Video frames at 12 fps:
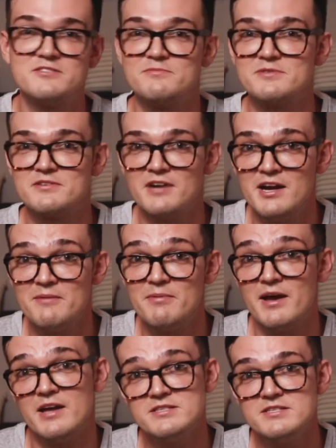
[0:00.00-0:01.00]
subscribe,
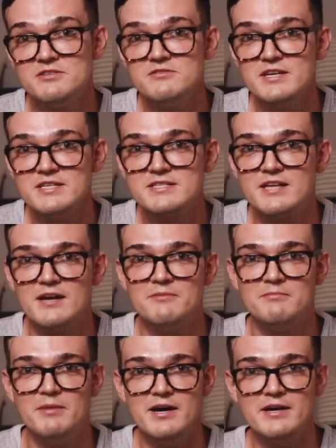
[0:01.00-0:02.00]
and see you next
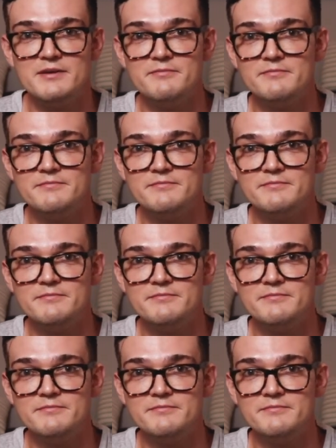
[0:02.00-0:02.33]
time. Bye!